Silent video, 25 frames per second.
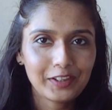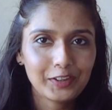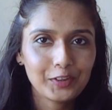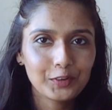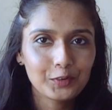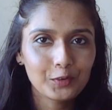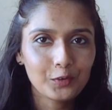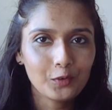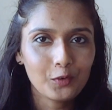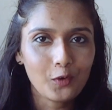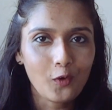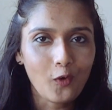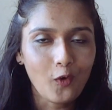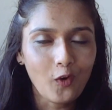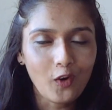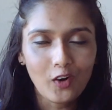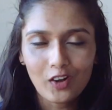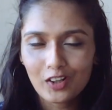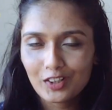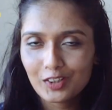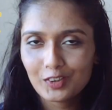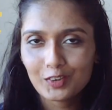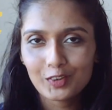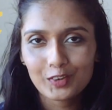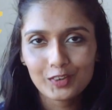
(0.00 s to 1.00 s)
you
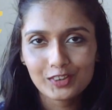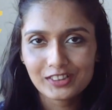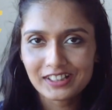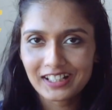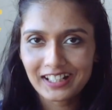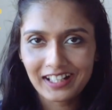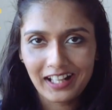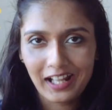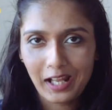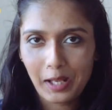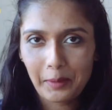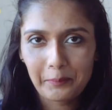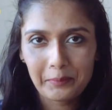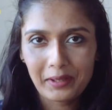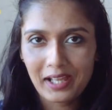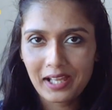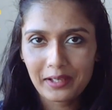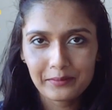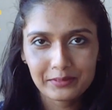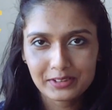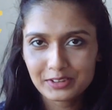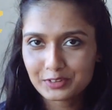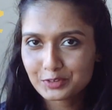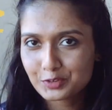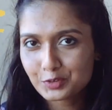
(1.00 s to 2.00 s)
all know that I am
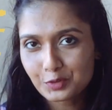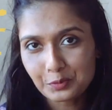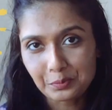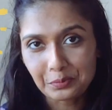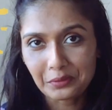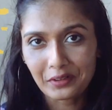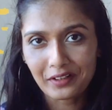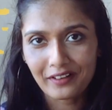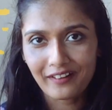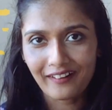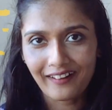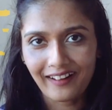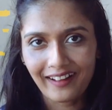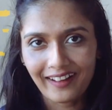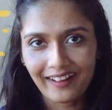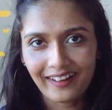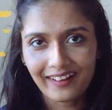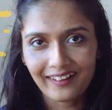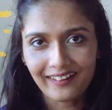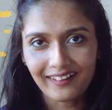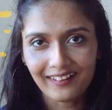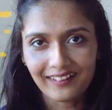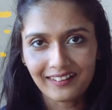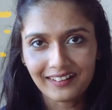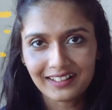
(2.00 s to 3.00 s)
having super
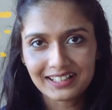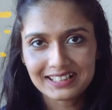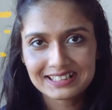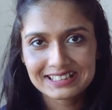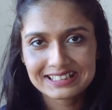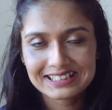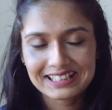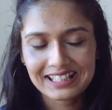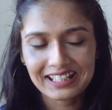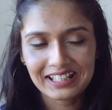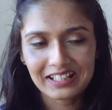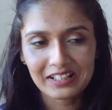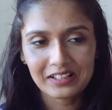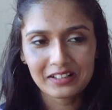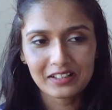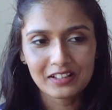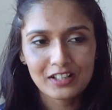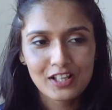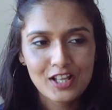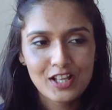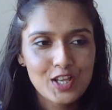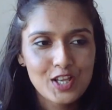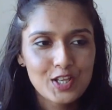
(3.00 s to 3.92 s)
dry skin.